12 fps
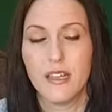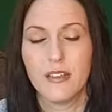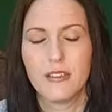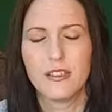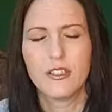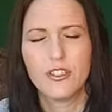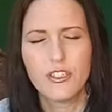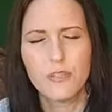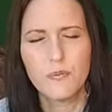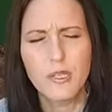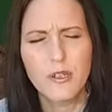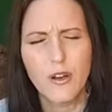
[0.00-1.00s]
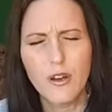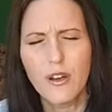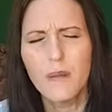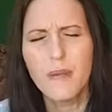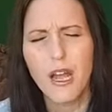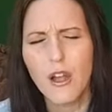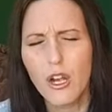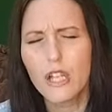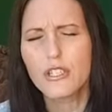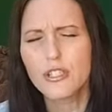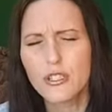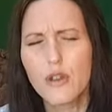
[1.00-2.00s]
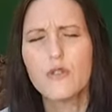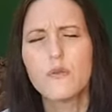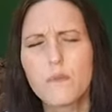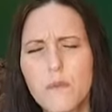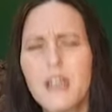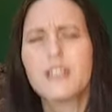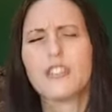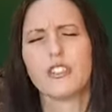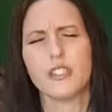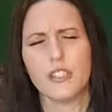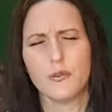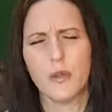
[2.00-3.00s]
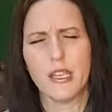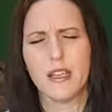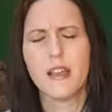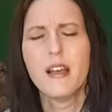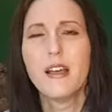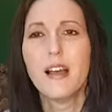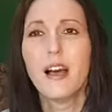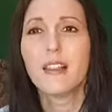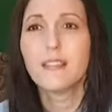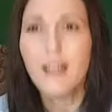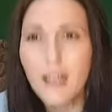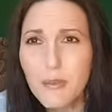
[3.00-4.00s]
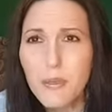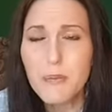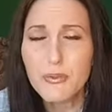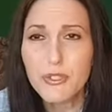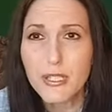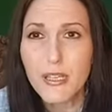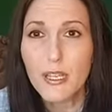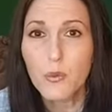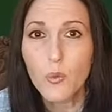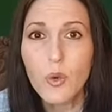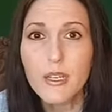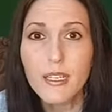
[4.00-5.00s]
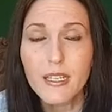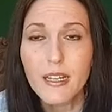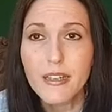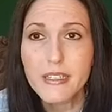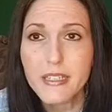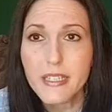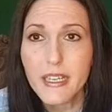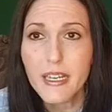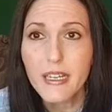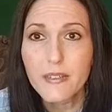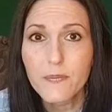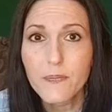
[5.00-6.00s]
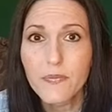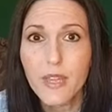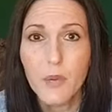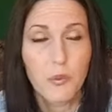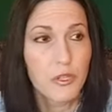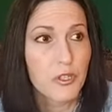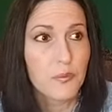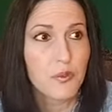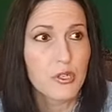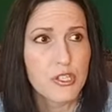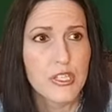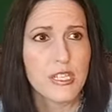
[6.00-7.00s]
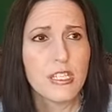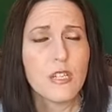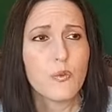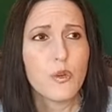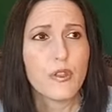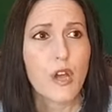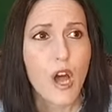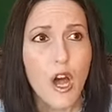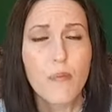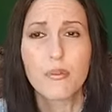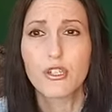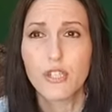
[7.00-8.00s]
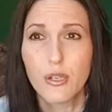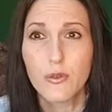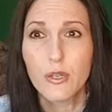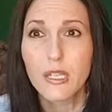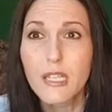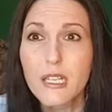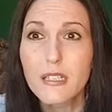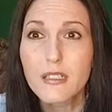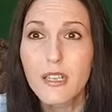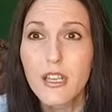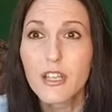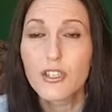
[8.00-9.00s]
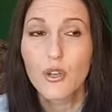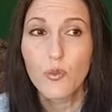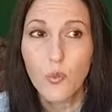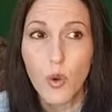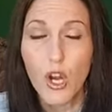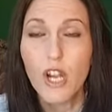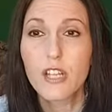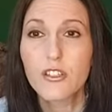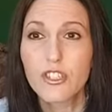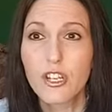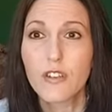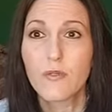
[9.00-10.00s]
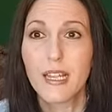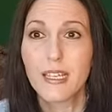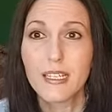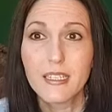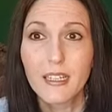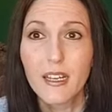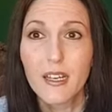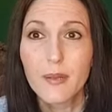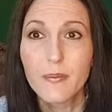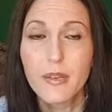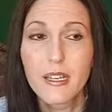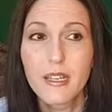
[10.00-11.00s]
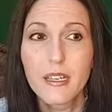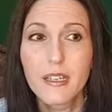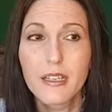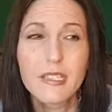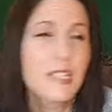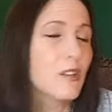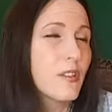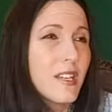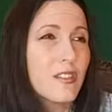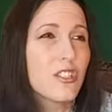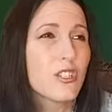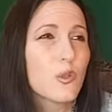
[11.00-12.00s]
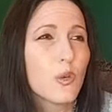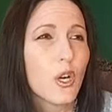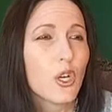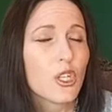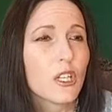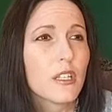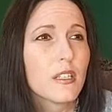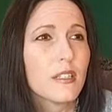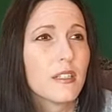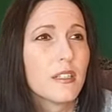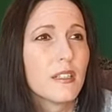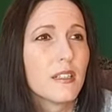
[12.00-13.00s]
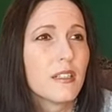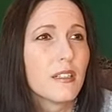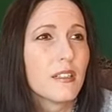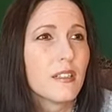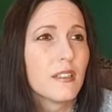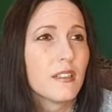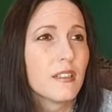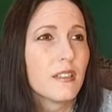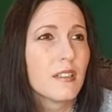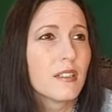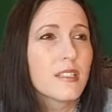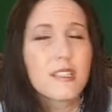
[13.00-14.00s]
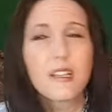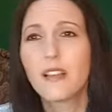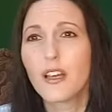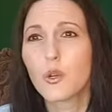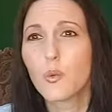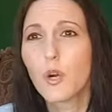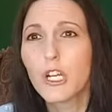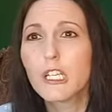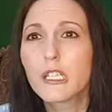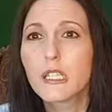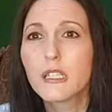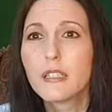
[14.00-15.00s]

This has just been on my heart so much this week. A lot of people say they want to get out of debt, and when they're presented with opportunities to work and generate income, they say, oh, that's too hard. That's a lot of work.